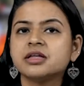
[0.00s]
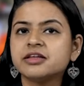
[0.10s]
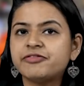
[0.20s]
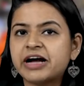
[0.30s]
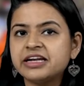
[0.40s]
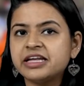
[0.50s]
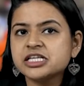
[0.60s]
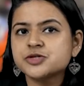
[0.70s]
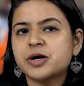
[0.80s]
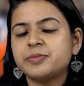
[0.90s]
The
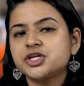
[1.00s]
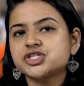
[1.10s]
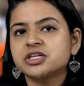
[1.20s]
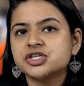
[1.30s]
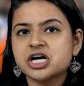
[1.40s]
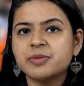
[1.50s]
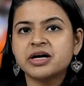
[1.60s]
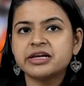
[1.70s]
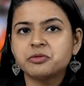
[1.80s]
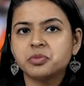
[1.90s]
findings published in the
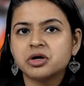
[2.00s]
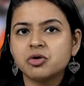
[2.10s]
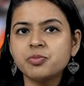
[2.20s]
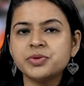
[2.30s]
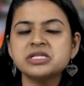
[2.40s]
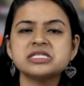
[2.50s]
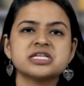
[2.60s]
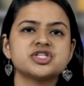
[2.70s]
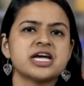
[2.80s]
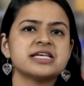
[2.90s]
JAMA Network Open
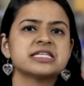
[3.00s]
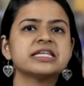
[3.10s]
suggest